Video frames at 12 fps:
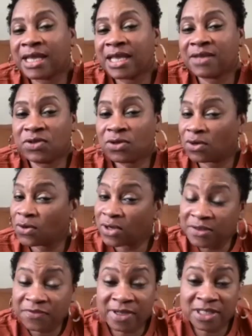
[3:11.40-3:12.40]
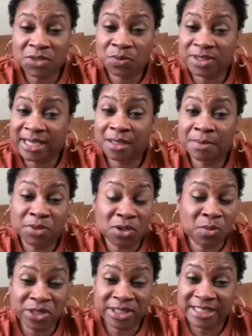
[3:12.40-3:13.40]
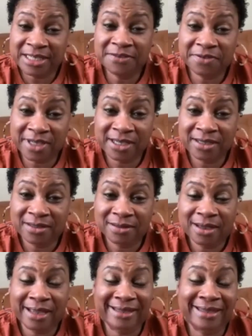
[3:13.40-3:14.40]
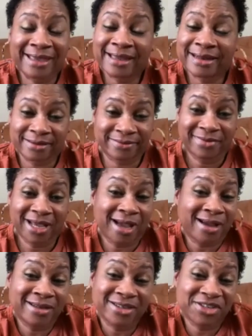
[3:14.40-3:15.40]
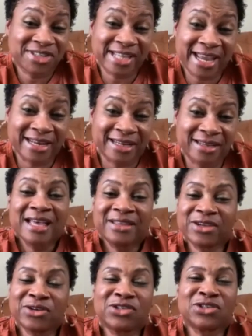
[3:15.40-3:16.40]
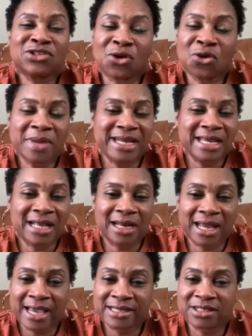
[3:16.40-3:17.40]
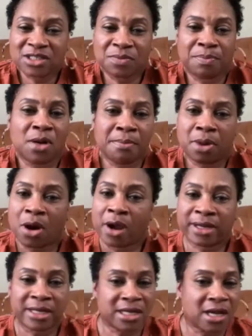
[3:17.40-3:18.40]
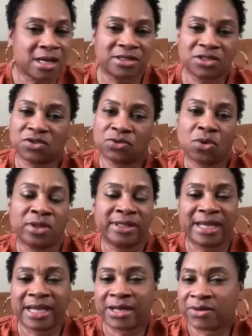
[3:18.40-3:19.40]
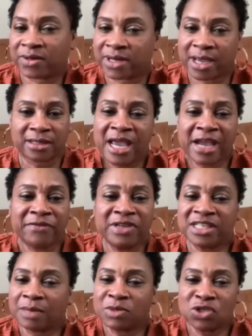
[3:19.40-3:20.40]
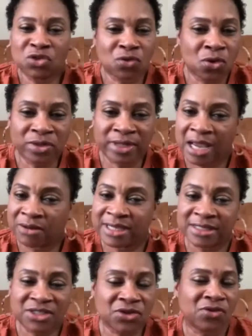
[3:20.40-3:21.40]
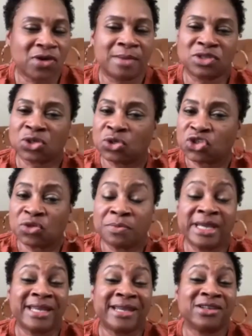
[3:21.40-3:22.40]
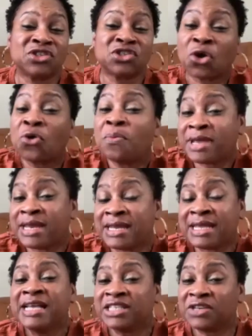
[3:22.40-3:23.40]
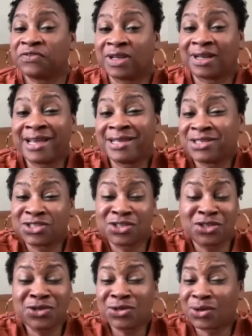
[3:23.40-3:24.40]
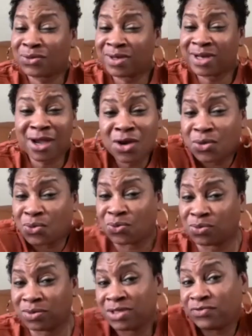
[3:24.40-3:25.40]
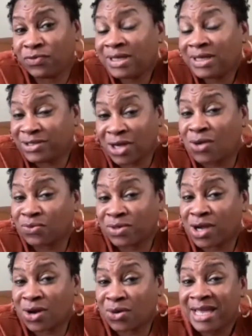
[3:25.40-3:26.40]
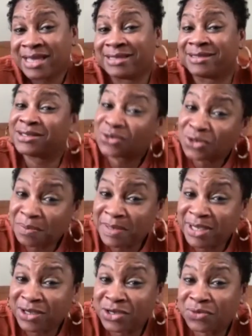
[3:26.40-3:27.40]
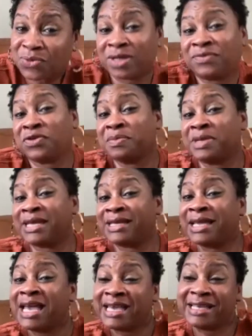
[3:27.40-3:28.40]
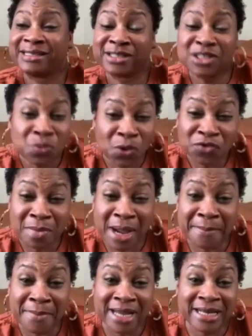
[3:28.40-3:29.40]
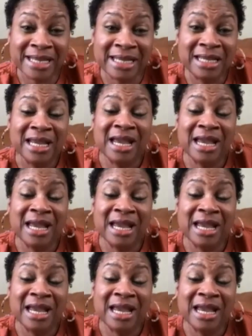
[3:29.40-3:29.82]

If you are on the fence with taking Book More TV, I get it. I understand it. There are so many classes bombarding us on the internet. Every time you scroll down Instagram, social media, so many different classes, and you don't know. You really don't know. Is this going to be a good one for me? Is this worth my money?